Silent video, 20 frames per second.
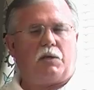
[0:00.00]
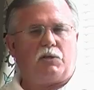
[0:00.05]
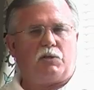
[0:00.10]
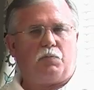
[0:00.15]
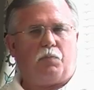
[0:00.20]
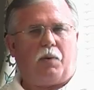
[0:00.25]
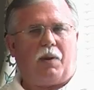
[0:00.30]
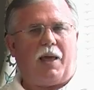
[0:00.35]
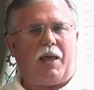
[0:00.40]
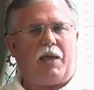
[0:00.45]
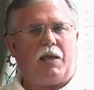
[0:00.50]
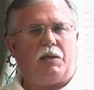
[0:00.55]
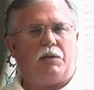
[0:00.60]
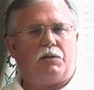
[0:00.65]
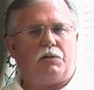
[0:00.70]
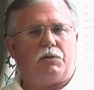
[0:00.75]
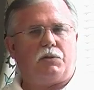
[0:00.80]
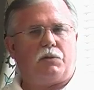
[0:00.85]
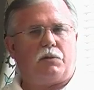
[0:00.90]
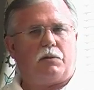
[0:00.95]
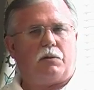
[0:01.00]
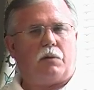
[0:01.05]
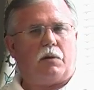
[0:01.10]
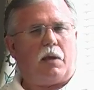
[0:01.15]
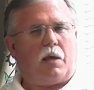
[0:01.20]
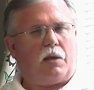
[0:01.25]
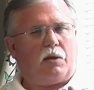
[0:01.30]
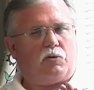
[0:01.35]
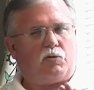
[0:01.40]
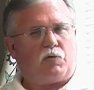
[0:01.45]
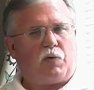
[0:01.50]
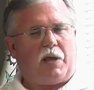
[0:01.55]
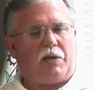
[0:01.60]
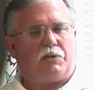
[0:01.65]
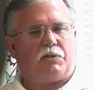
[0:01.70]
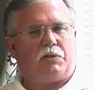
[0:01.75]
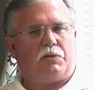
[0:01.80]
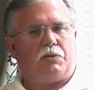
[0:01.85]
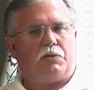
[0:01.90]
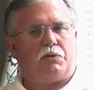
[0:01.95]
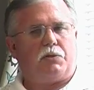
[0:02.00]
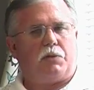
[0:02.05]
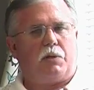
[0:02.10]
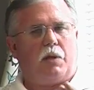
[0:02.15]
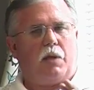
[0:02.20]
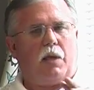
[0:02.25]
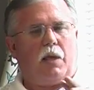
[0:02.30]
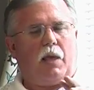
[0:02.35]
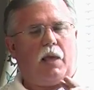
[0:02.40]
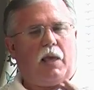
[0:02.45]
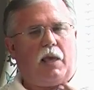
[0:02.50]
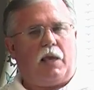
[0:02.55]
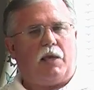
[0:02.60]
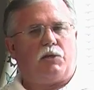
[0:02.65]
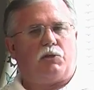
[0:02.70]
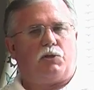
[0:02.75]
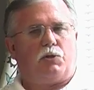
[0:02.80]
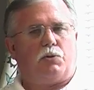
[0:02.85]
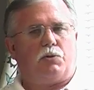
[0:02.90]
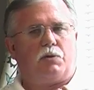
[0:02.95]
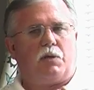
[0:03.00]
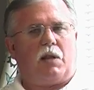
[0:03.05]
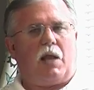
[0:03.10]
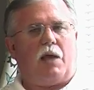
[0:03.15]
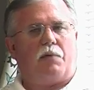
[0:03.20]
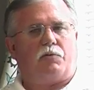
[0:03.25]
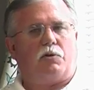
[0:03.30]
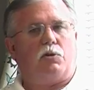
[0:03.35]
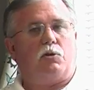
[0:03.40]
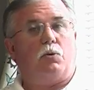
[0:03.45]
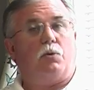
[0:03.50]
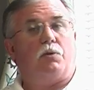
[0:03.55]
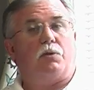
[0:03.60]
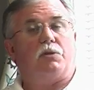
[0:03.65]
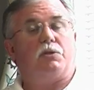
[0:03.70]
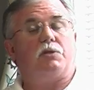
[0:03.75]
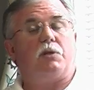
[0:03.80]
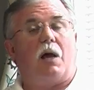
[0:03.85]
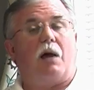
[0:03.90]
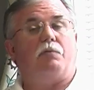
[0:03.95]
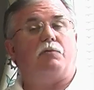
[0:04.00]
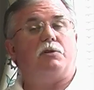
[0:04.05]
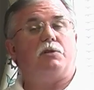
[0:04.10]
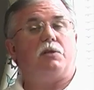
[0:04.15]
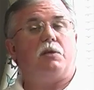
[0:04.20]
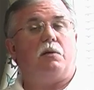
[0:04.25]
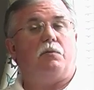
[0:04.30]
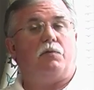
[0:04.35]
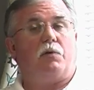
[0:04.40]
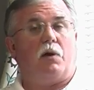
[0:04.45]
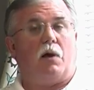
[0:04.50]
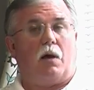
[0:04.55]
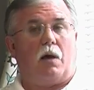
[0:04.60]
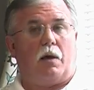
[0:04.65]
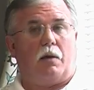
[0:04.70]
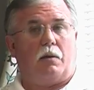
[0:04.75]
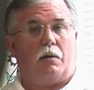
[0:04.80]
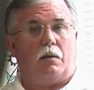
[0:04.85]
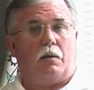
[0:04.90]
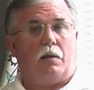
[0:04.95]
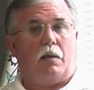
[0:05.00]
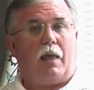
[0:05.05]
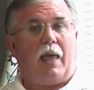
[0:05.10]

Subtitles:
explains and addresses issues that have to do with the sovereignty of God